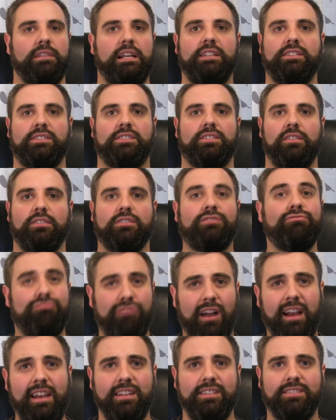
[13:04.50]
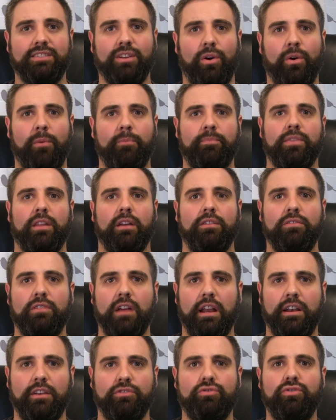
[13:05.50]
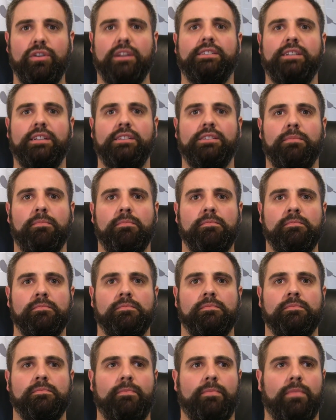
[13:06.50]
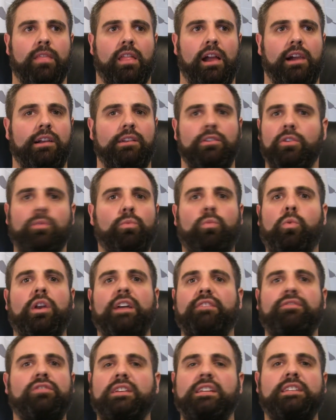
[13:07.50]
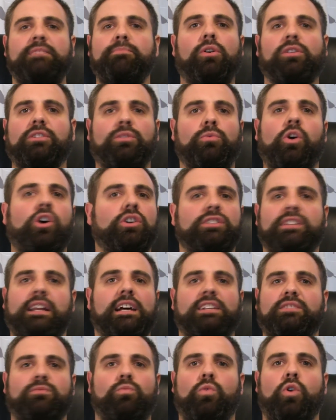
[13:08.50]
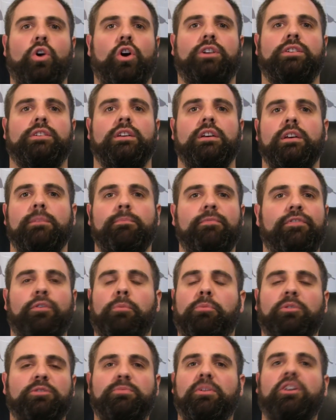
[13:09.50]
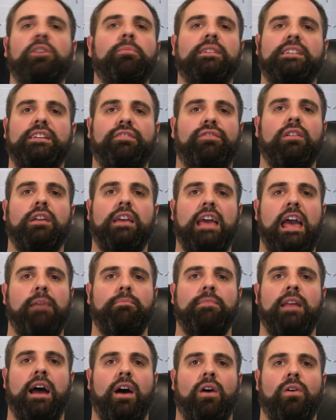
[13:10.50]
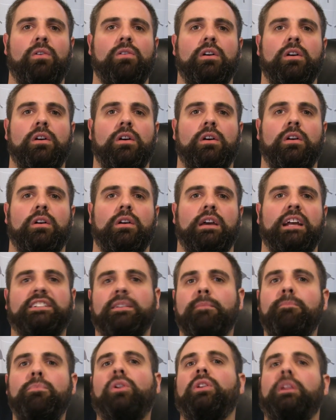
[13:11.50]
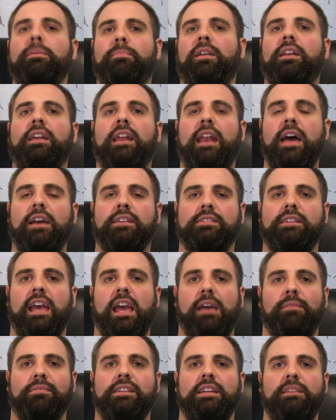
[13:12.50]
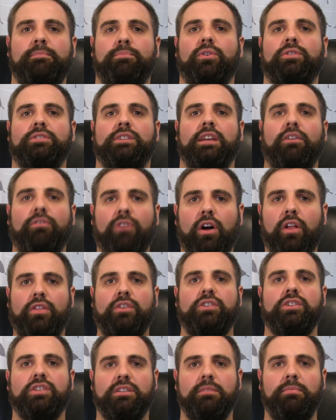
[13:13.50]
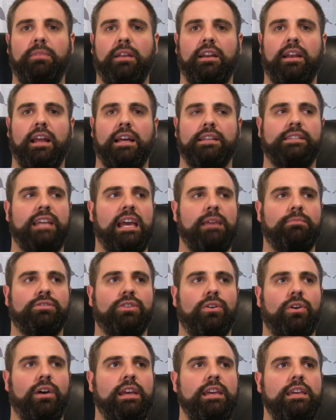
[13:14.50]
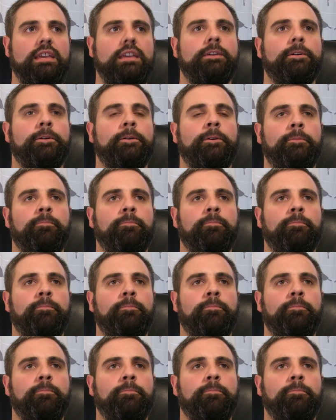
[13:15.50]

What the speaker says: insults, rightly so, and criticism, whatever his model was, it hasn't worked. Football's become a different game now. It's a multi-billionaire's game, as he puts it, rather than just a billionaire's game. So he